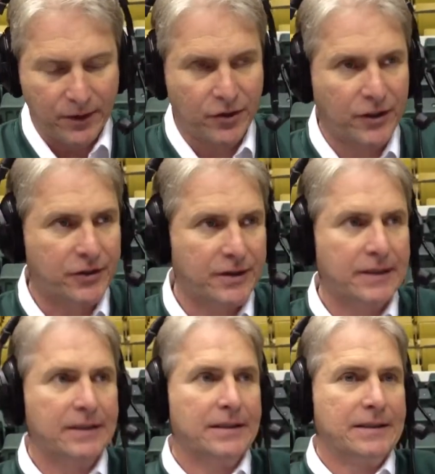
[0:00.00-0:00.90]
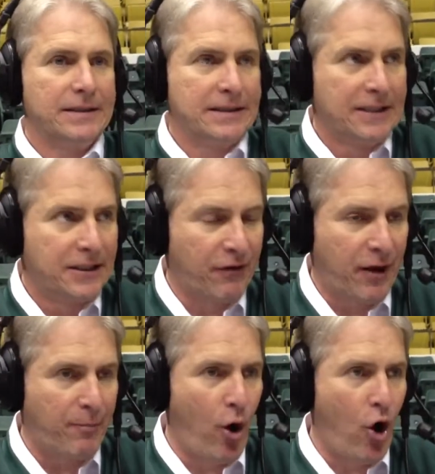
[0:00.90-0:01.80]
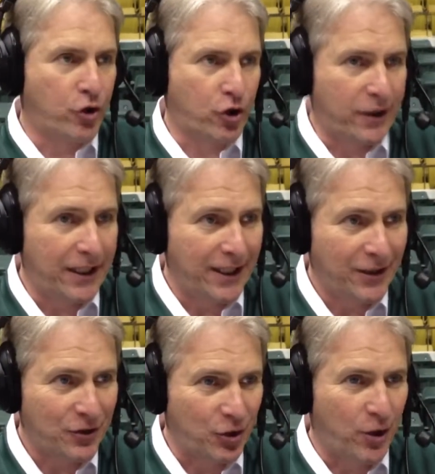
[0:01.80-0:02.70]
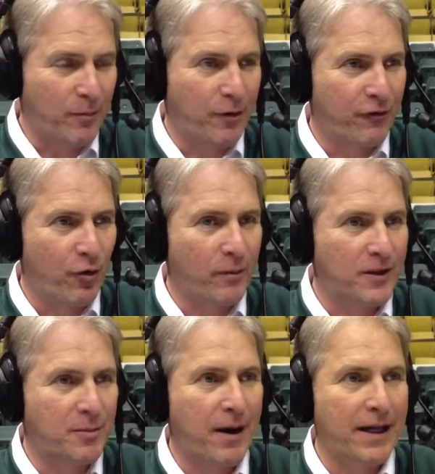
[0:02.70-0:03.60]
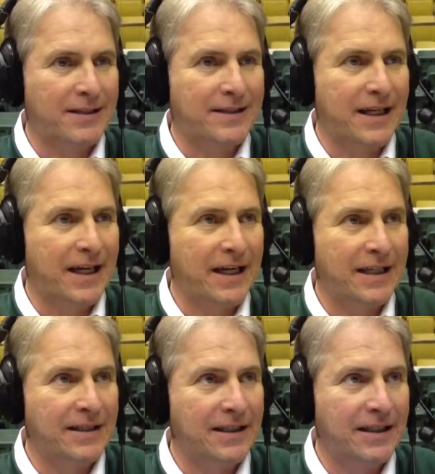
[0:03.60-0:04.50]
it was just a very paltry shooting performance by us tonight, and